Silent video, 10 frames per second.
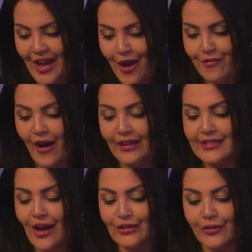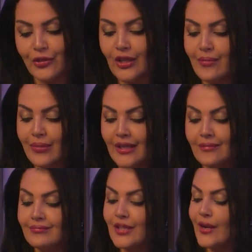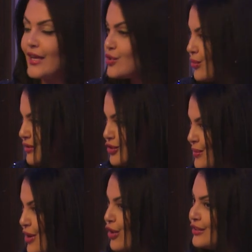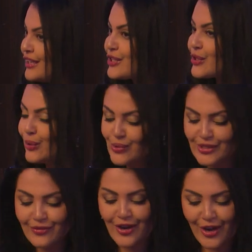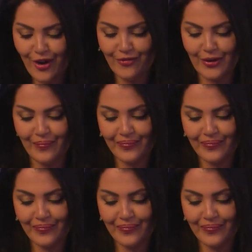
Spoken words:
Find out if you can be the next one to be on the exclusive cover.